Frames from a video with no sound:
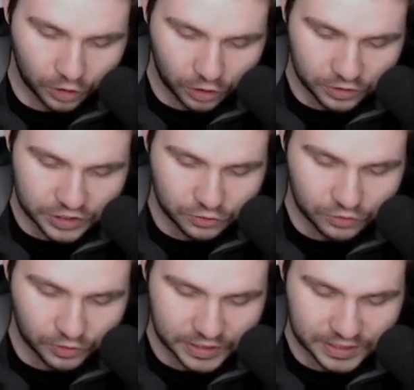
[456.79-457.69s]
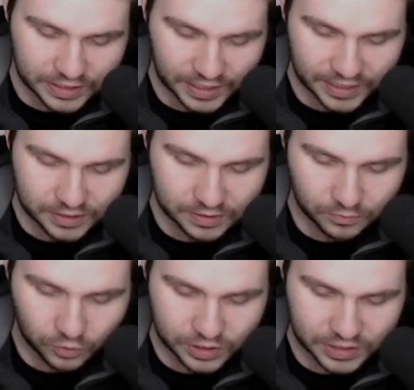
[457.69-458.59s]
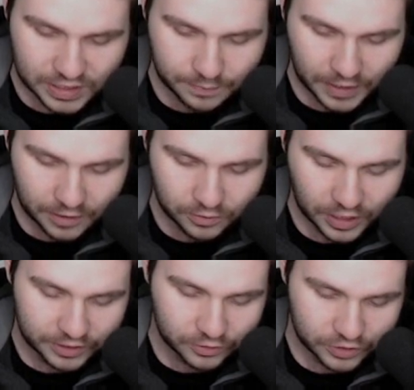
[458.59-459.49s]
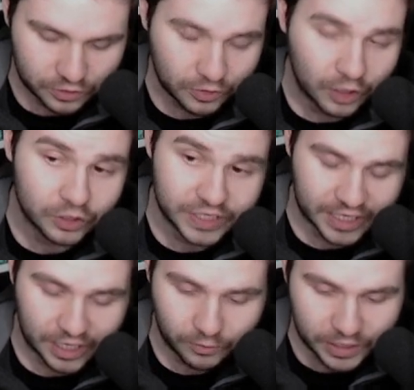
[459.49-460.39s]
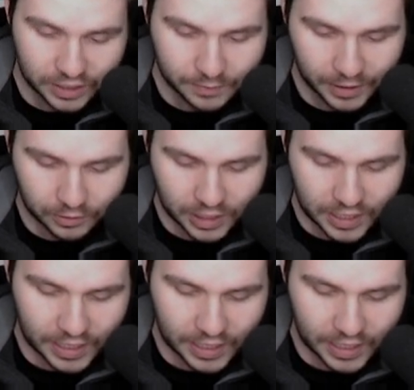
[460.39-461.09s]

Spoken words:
also going to get more Z power and also a Zenkai Awakening power.